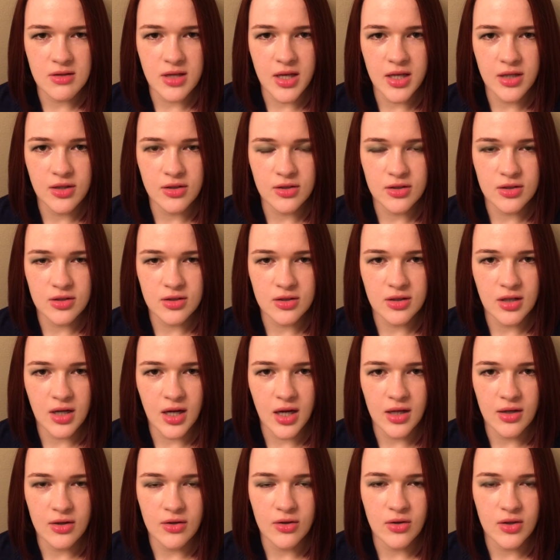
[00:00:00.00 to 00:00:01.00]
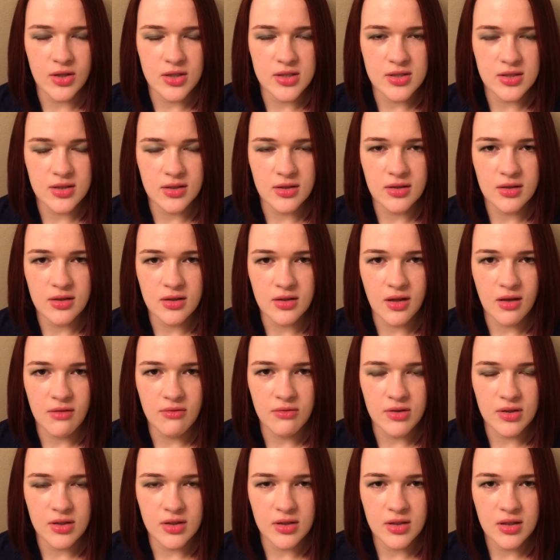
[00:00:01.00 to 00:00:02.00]
layer. I don't know, I didn't
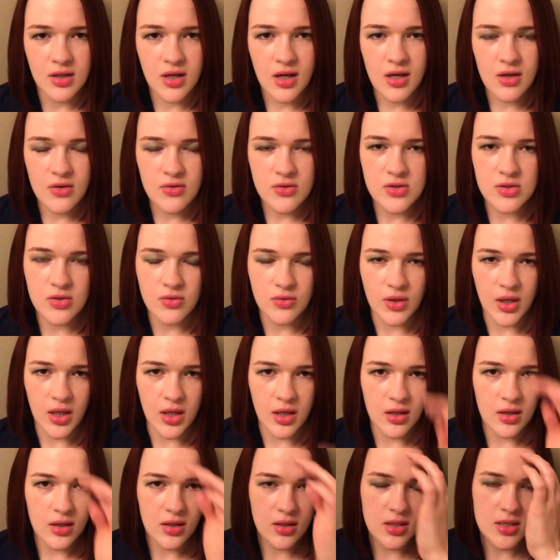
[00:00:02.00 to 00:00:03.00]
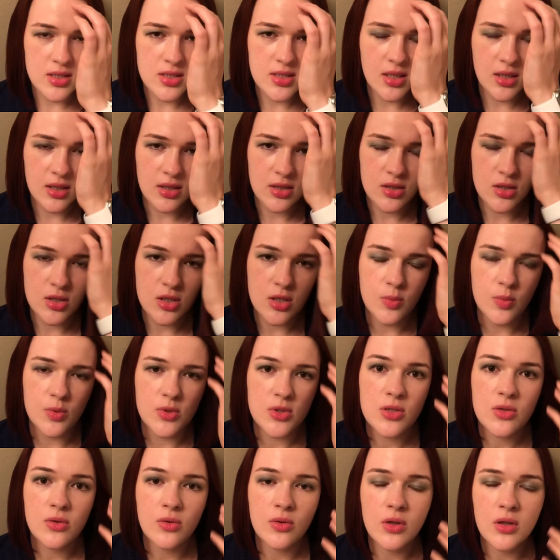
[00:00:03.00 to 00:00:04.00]
love it. It was okay. It's not the
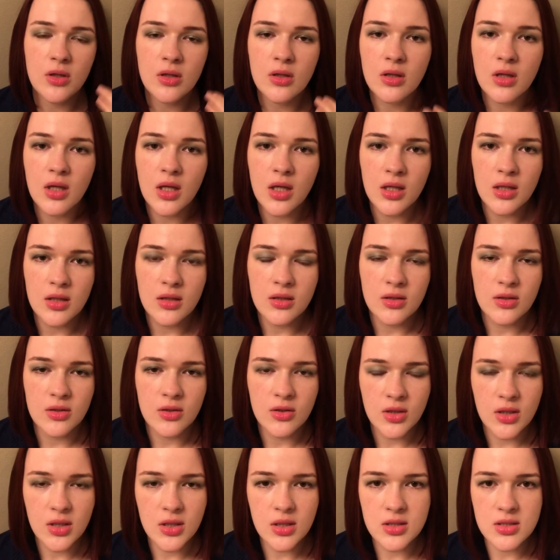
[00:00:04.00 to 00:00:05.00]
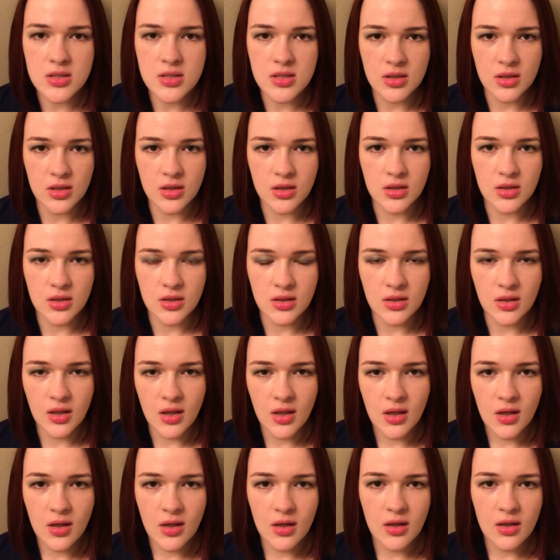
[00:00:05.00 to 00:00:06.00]
cheapest oil and the ingredients are good.
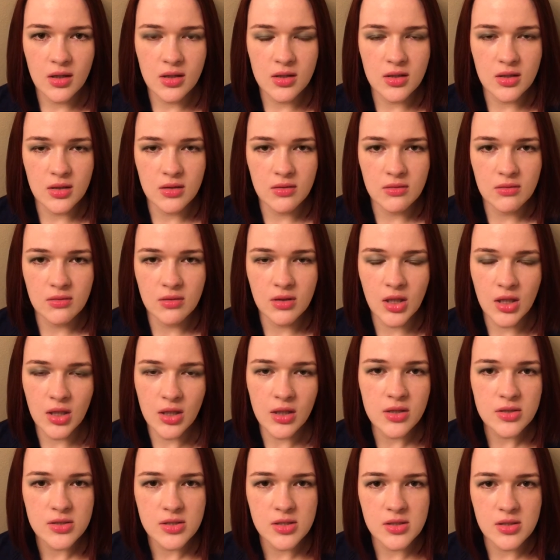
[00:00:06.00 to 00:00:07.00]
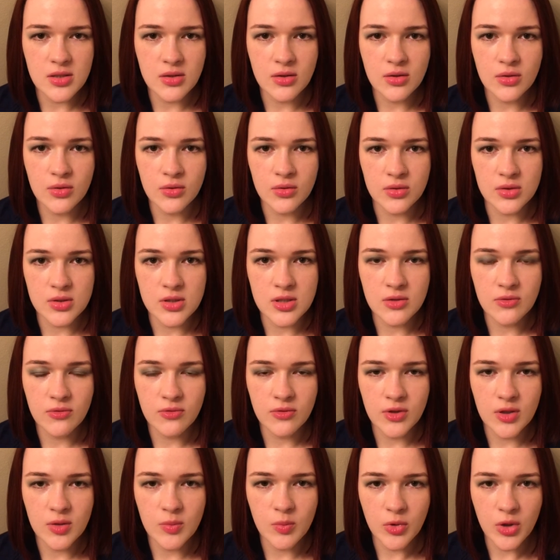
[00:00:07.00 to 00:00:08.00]
It, Klairs is a
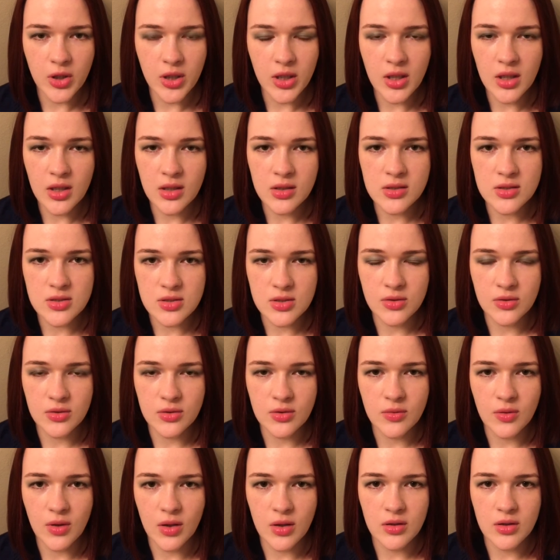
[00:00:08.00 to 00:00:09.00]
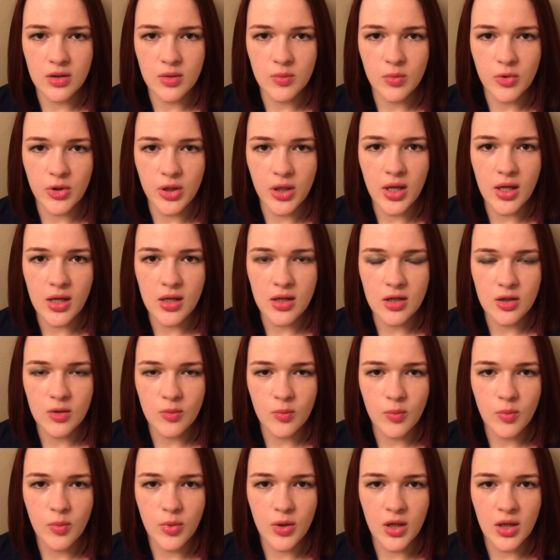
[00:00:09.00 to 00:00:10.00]
cruelty-free brand, it's a good quality brand,
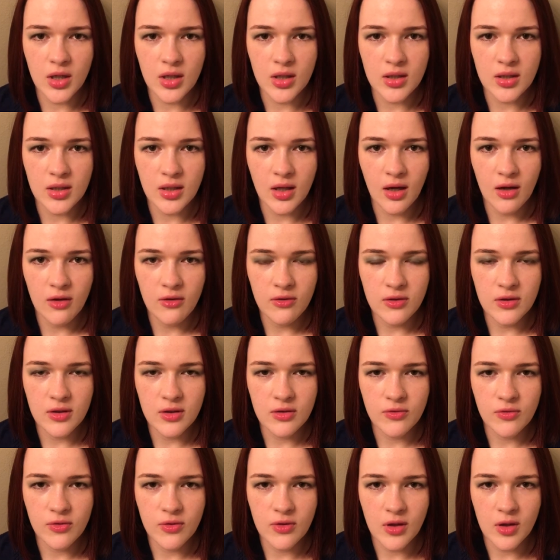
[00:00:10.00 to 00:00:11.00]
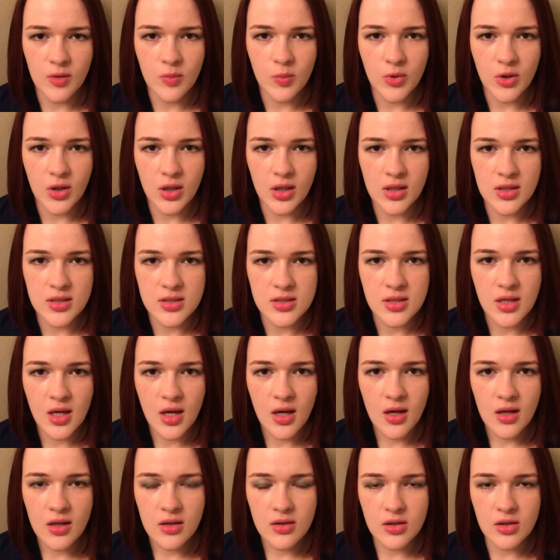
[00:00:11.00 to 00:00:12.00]
but I think for that price,
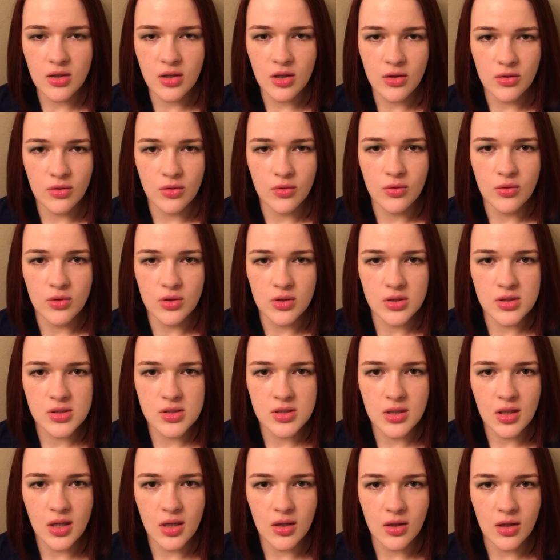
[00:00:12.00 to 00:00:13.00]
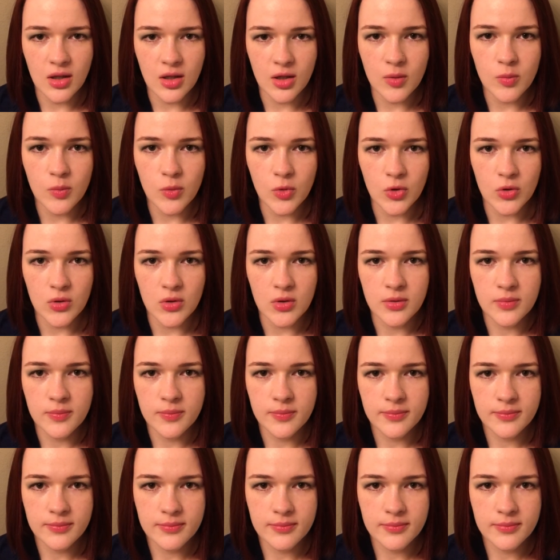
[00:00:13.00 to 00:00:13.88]
there are other oils that I like more.